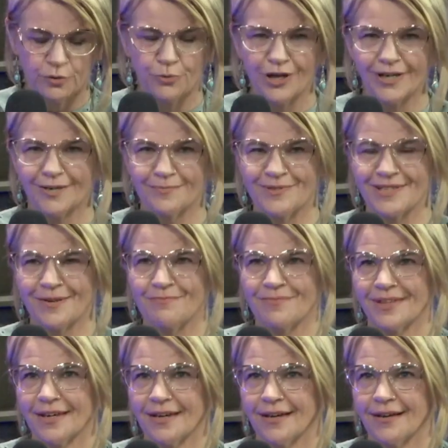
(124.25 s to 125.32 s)
brought up
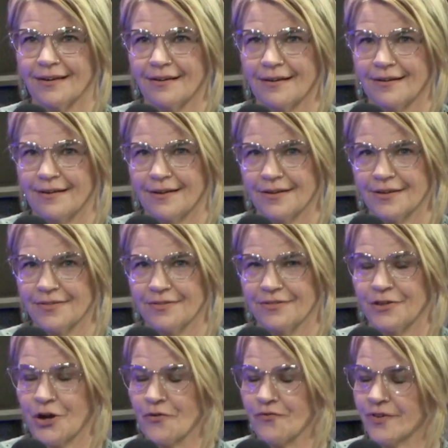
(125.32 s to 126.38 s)
something uh,
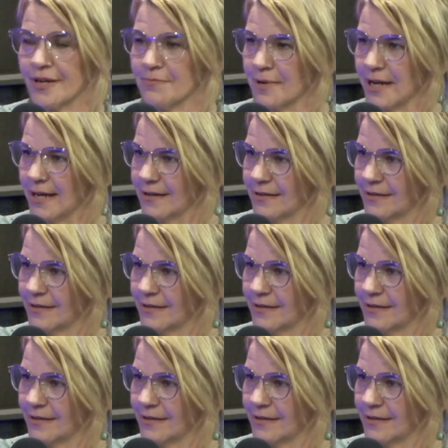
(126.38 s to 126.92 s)
GoFundMe.